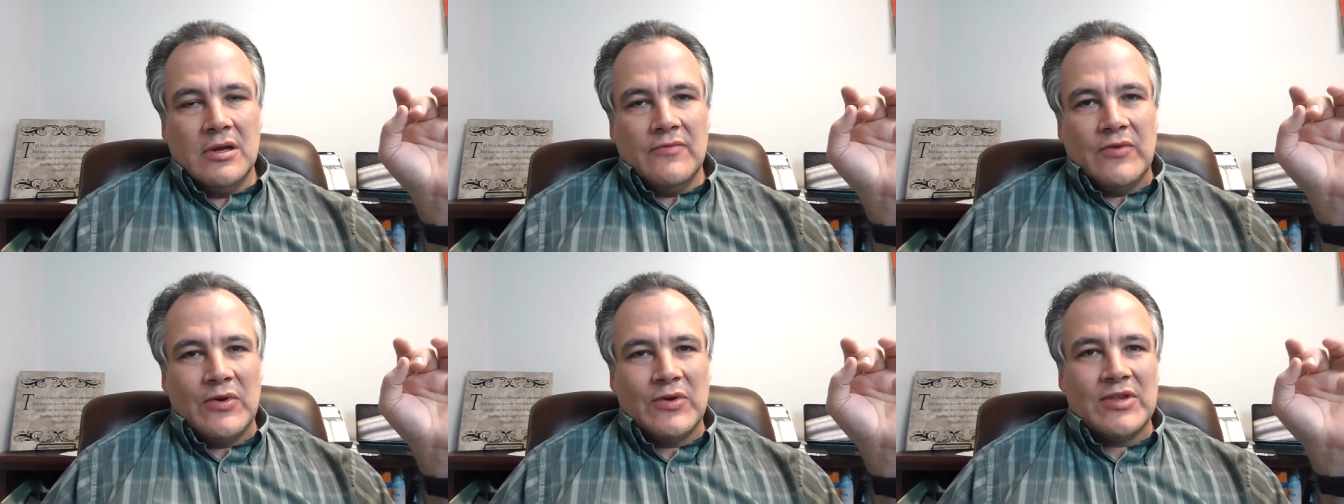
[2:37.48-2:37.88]

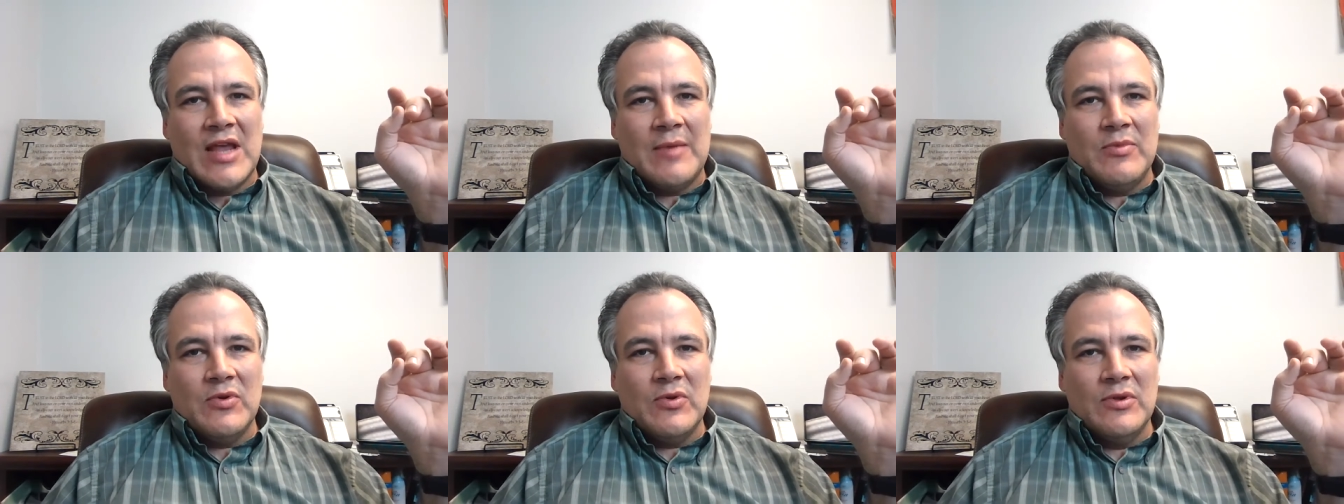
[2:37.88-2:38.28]
1
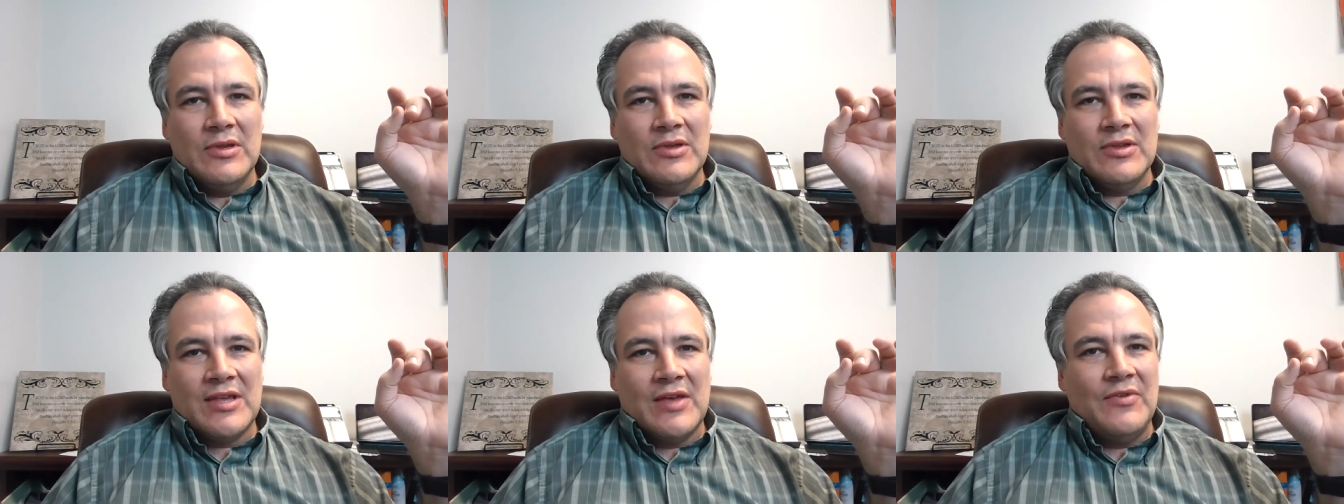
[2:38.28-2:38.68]
Samuel
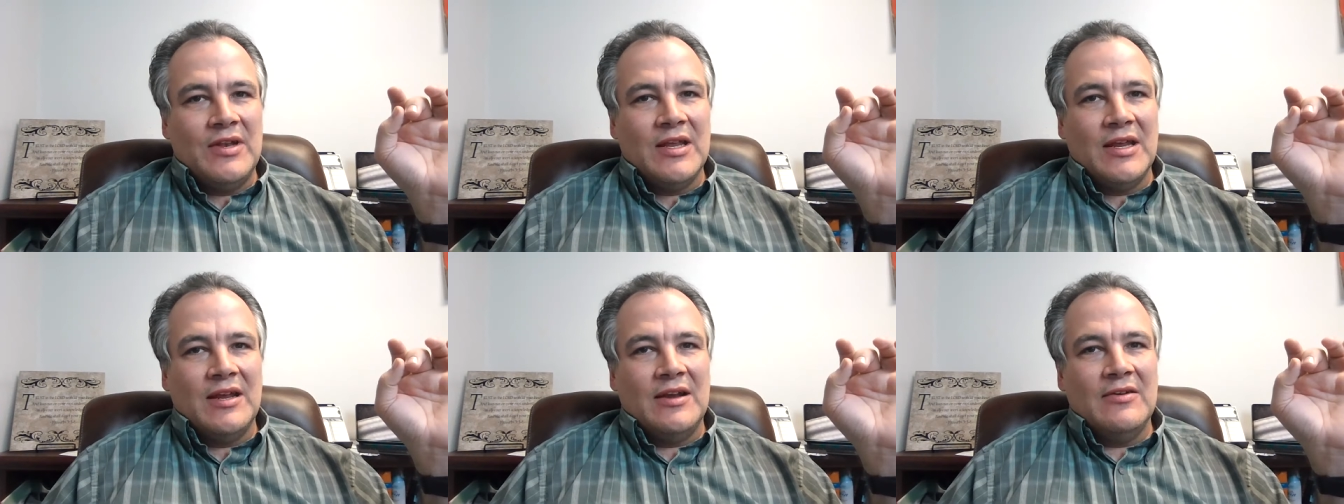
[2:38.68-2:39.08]

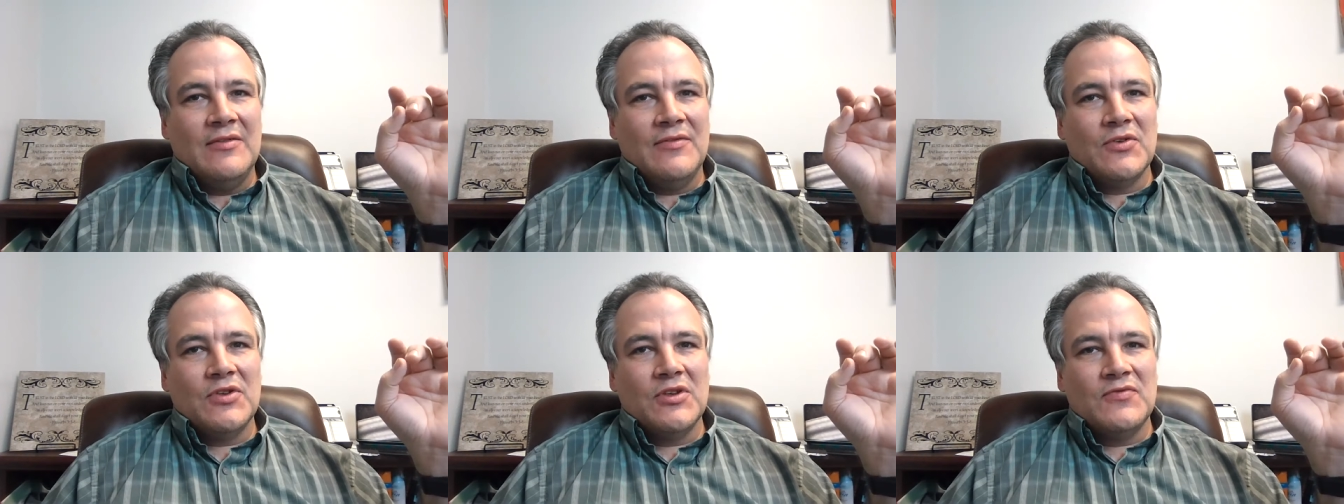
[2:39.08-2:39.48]
17,
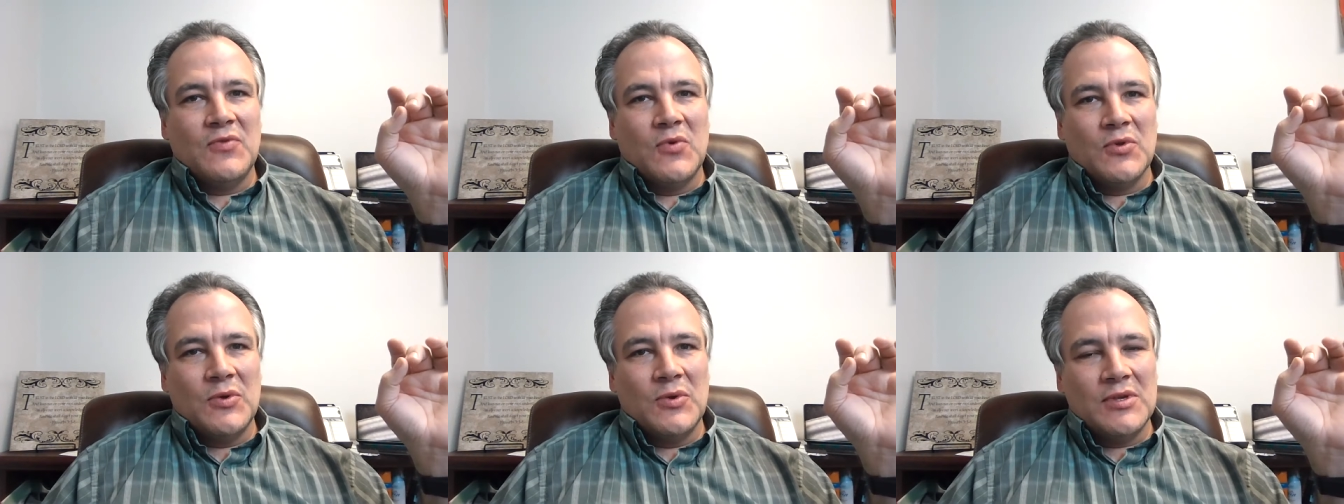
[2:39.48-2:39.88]
verses
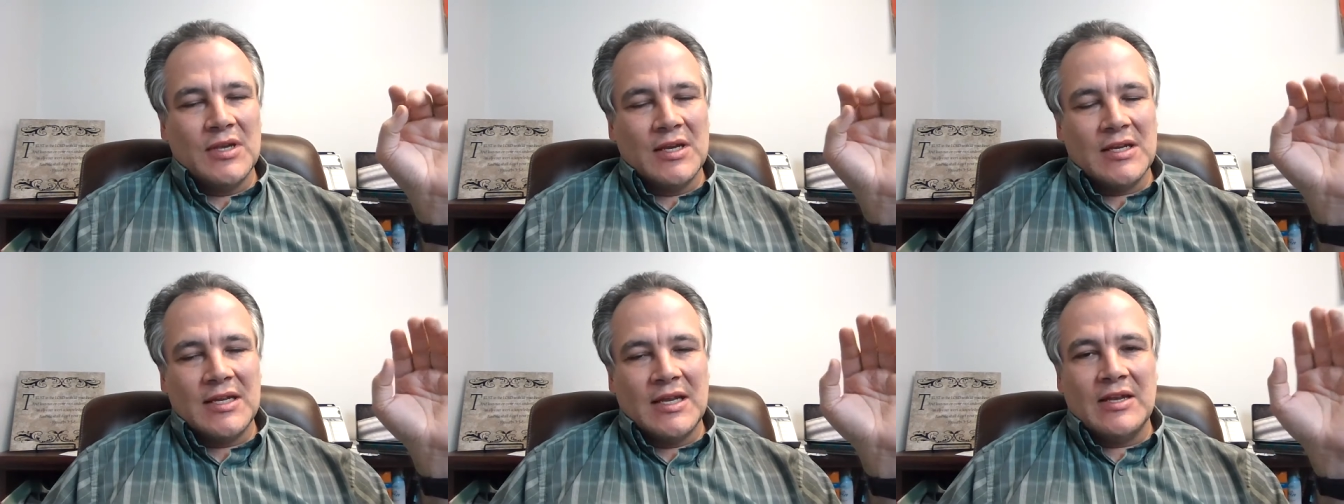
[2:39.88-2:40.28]
4 through
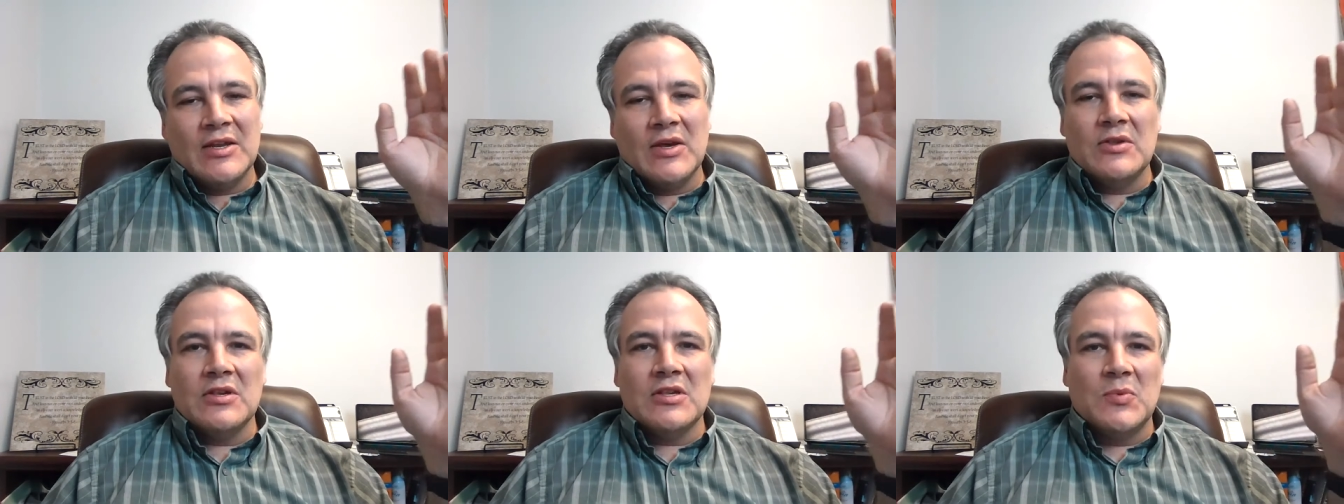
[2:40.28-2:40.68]
16
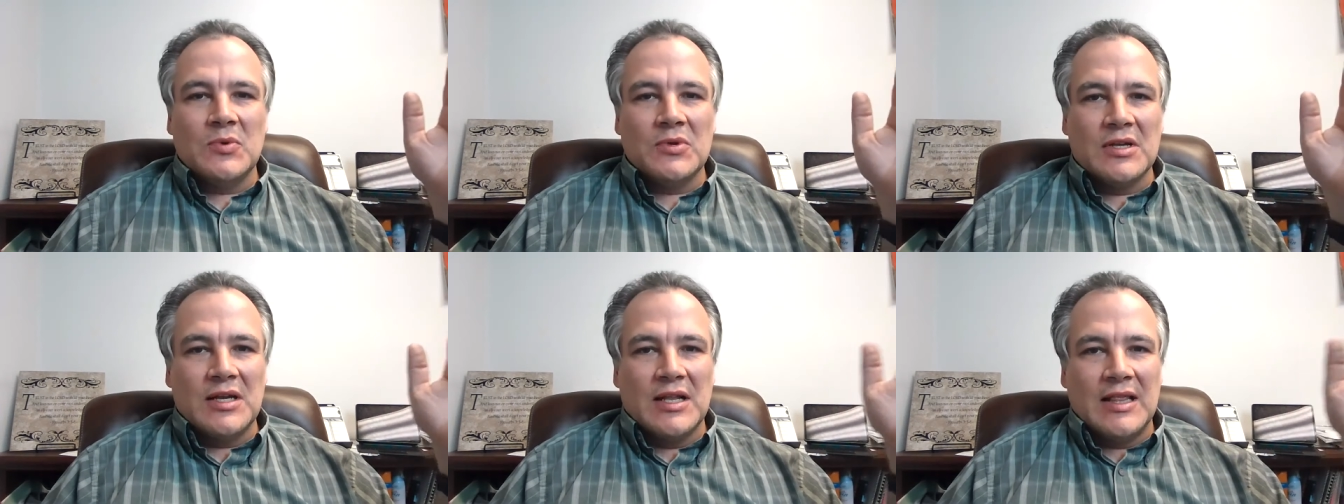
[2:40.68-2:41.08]
tells us it
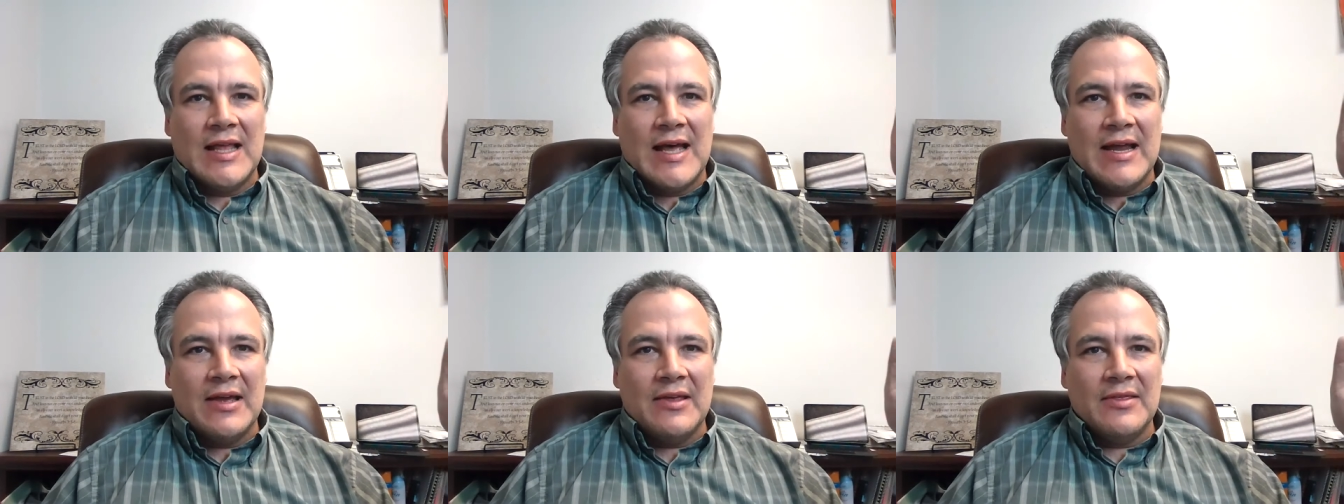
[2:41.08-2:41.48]
was
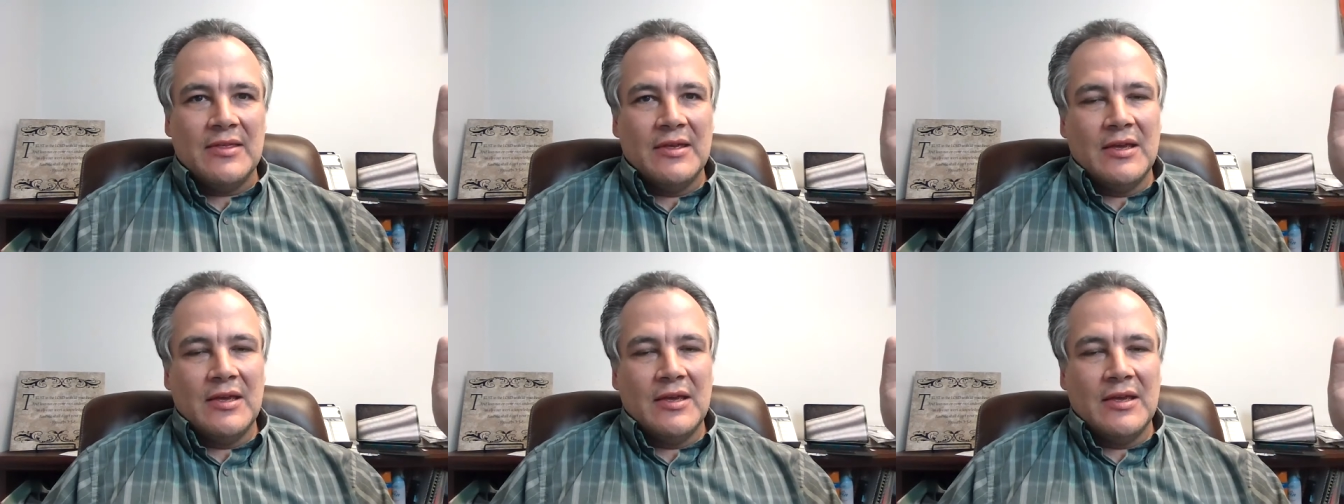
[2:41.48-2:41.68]
Goliath.